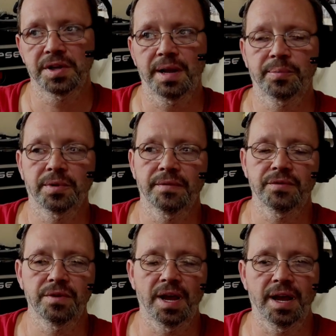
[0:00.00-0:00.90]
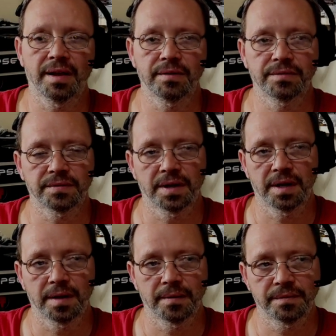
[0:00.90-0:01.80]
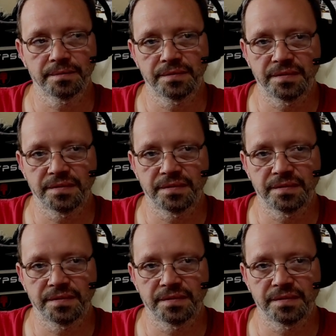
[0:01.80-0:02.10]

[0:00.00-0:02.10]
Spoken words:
example, if you have a